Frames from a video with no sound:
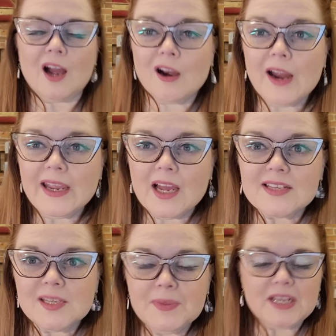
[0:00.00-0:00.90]
All right, guys,
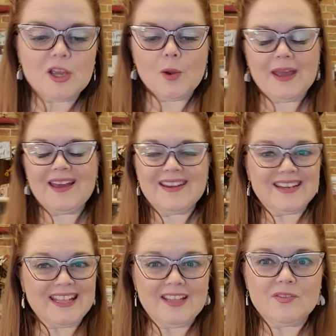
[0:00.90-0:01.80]
I'm going to go ahead and
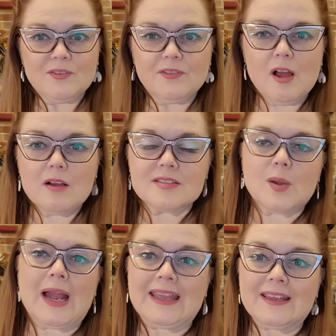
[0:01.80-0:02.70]
end the vlog so
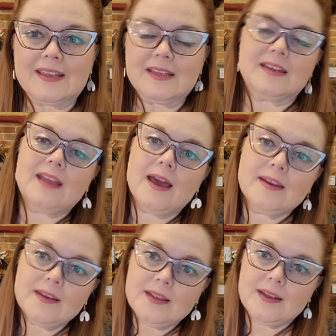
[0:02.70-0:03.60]
I can get it
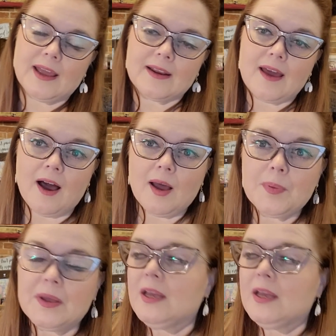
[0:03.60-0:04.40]
edited and up.